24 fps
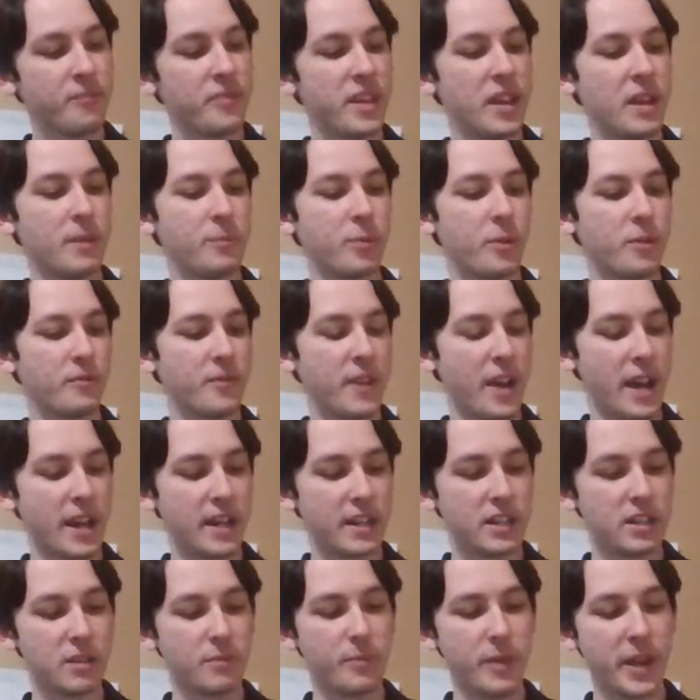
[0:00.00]
and
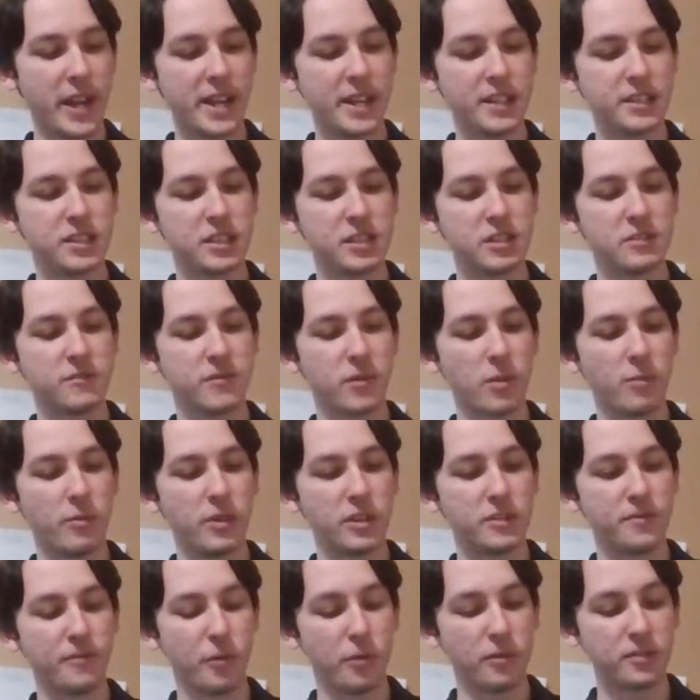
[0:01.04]
provided the bases from
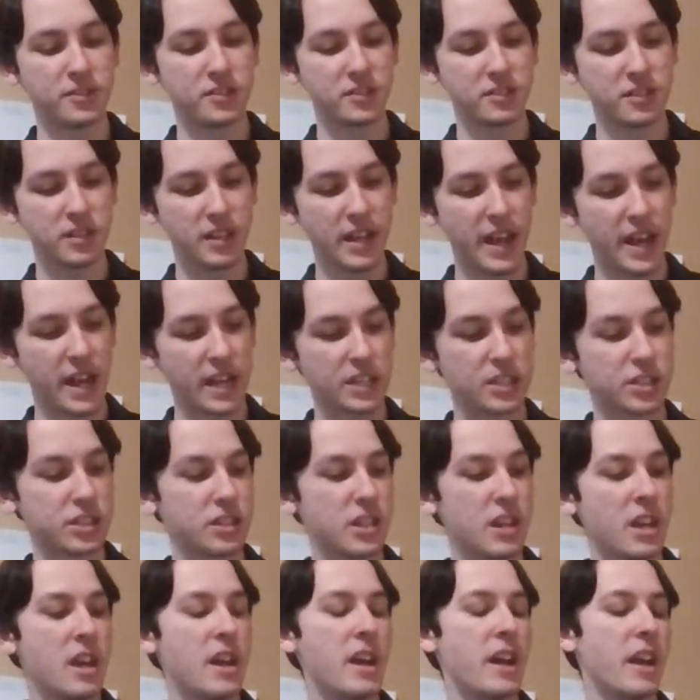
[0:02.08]
which forces
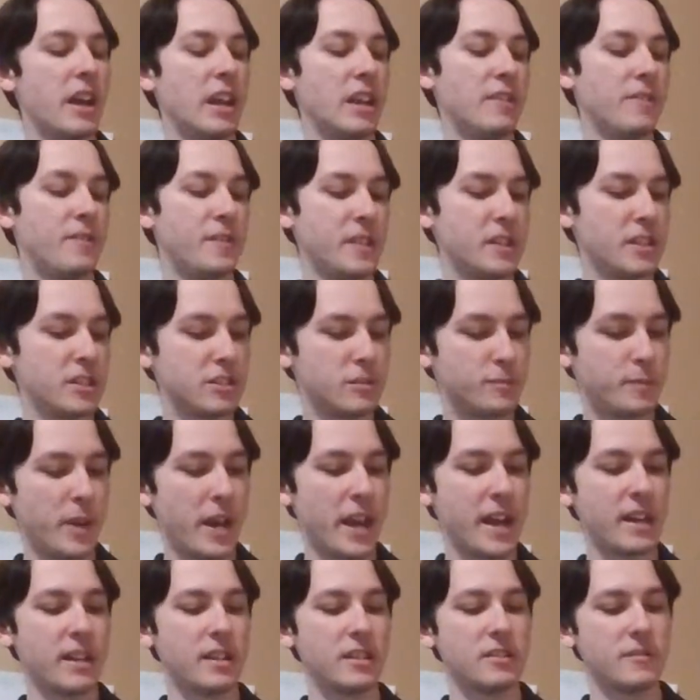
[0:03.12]
clashed. A fierce
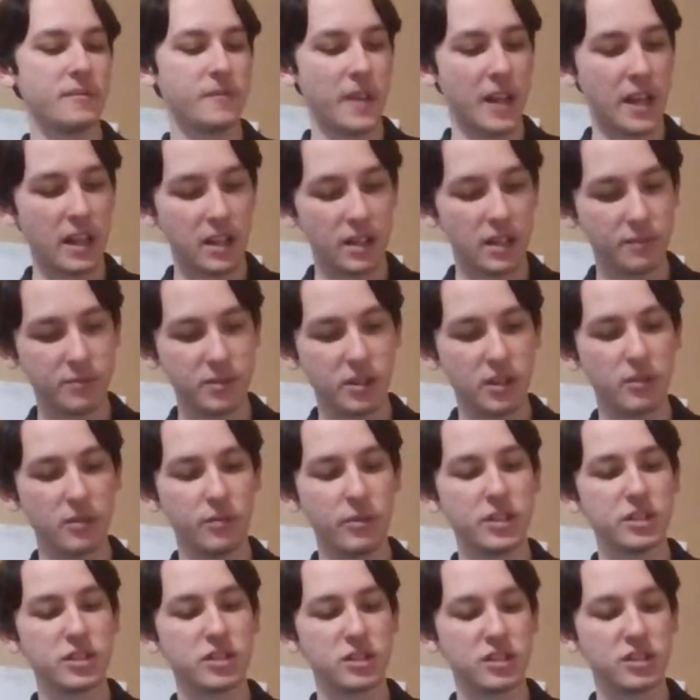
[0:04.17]
battle developed in
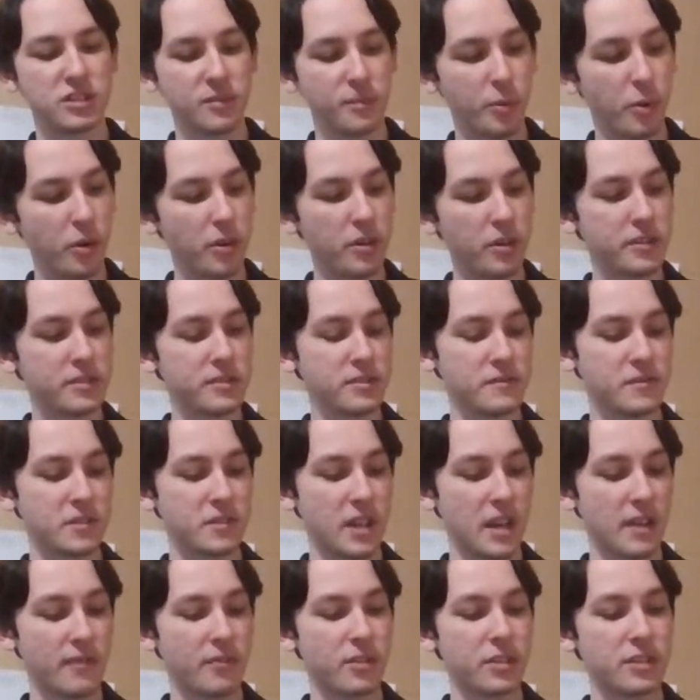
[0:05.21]
which the supporters of
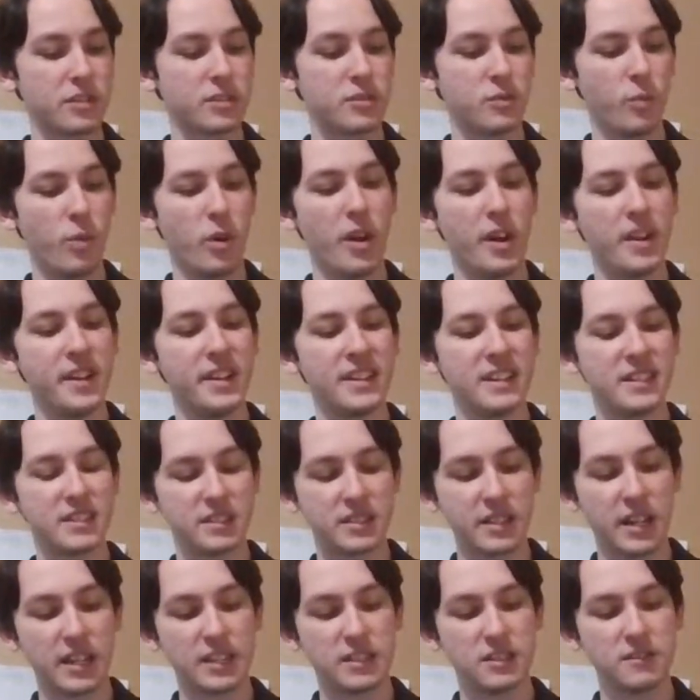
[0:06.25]
Severus won a
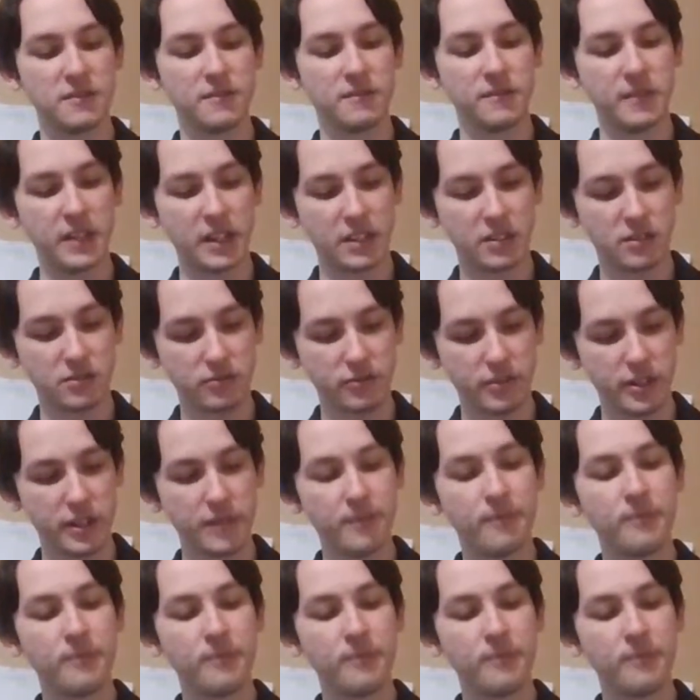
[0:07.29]
decisive victory.